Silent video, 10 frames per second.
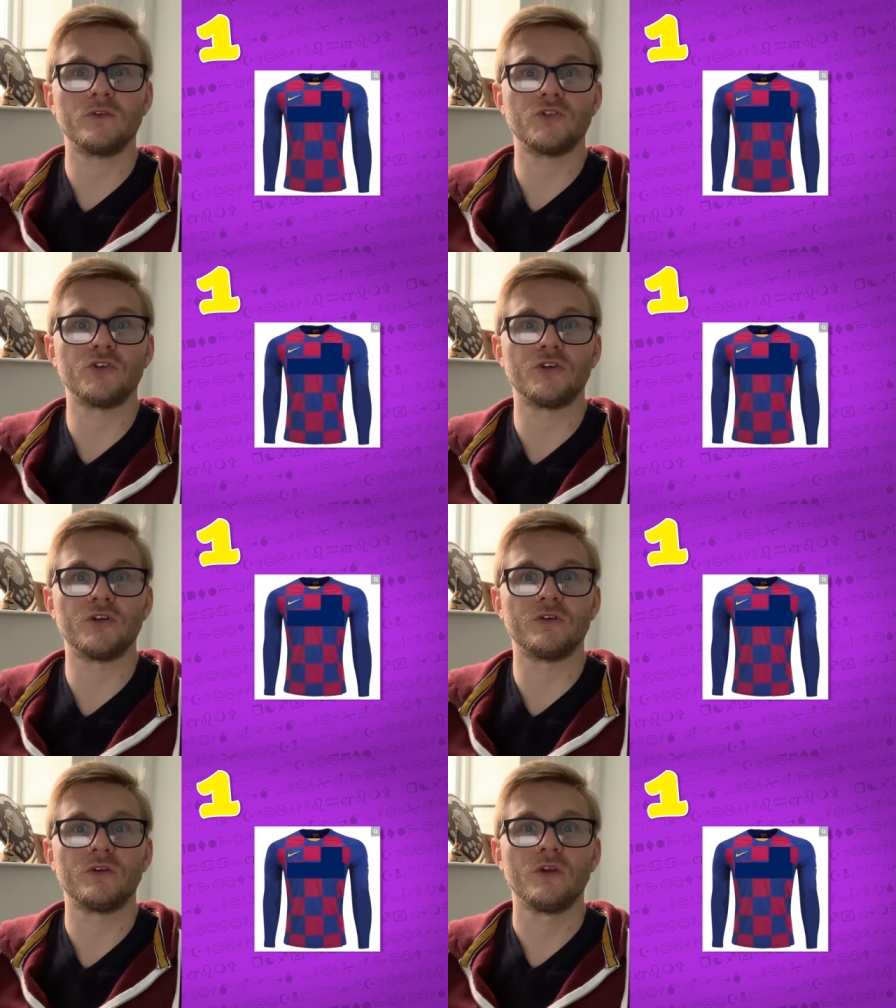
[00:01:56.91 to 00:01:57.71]

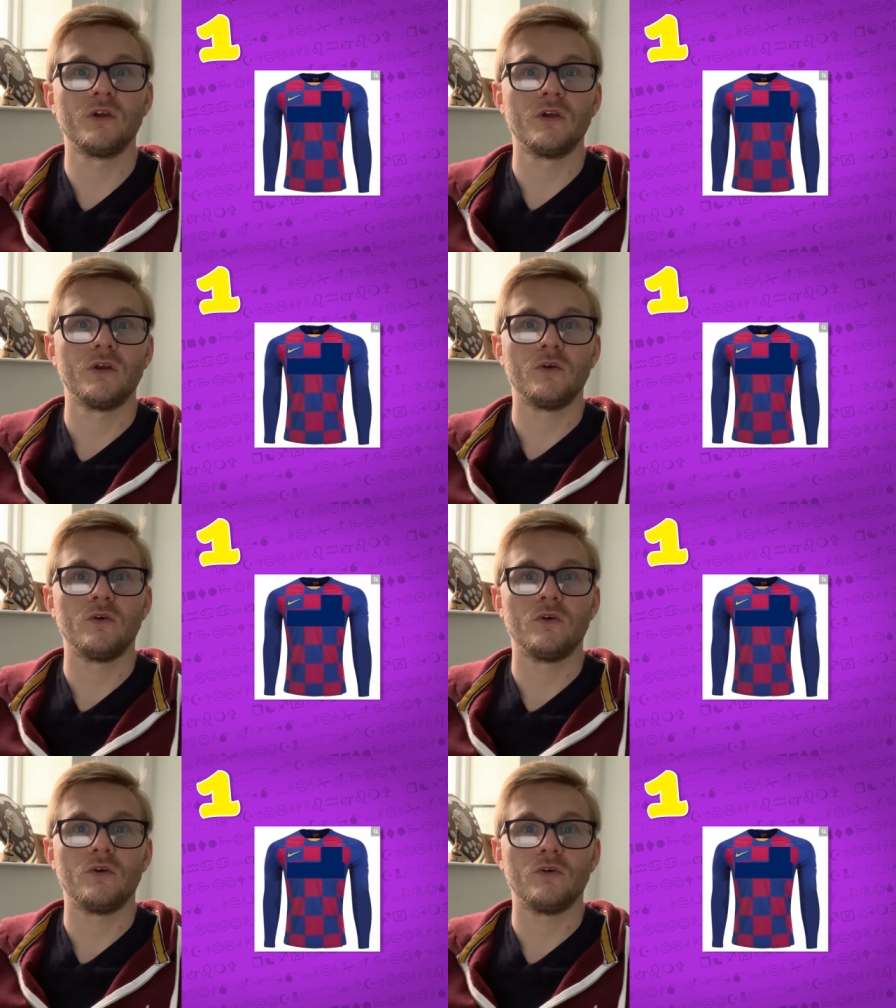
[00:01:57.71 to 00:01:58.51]
So
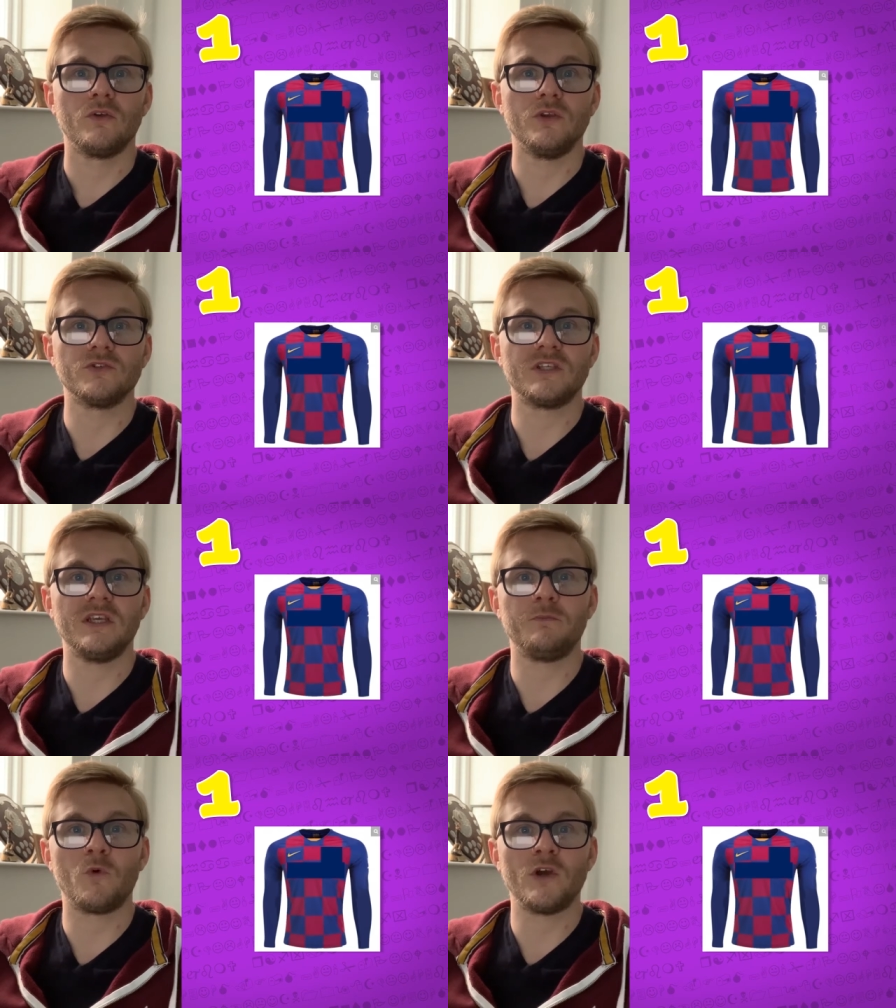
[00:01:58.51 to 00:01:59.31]
you'll
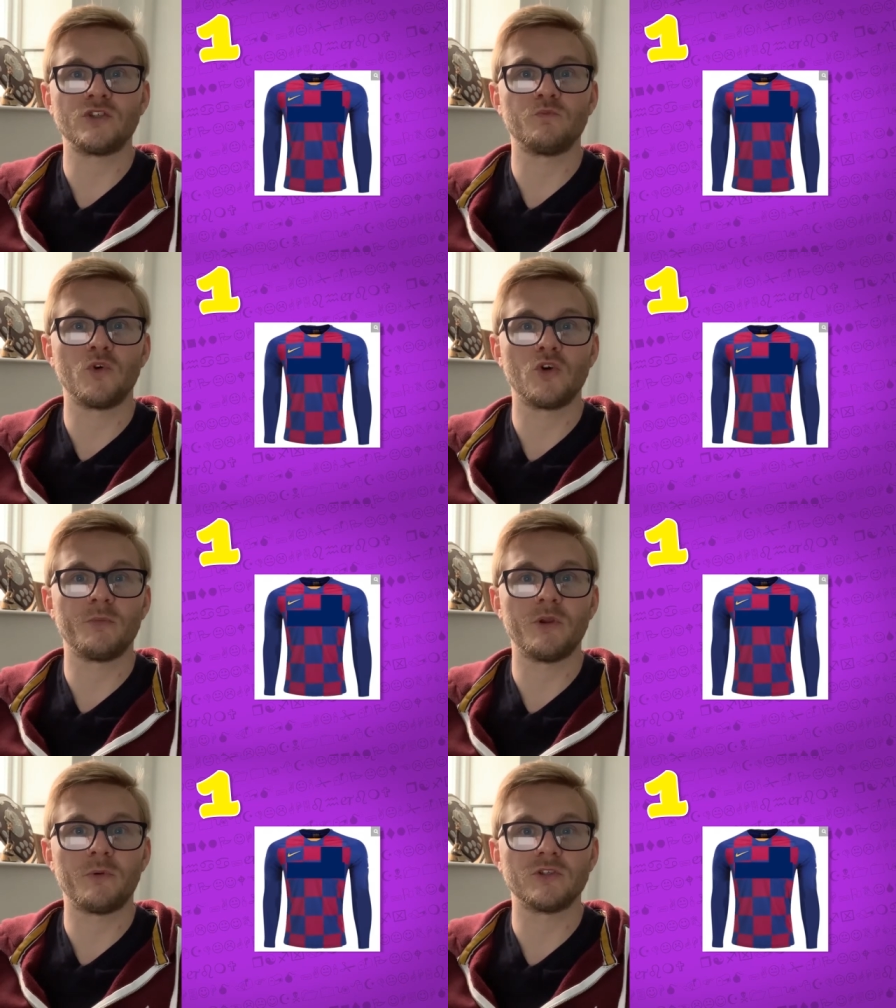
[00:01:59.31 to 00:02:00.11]
see question one coming up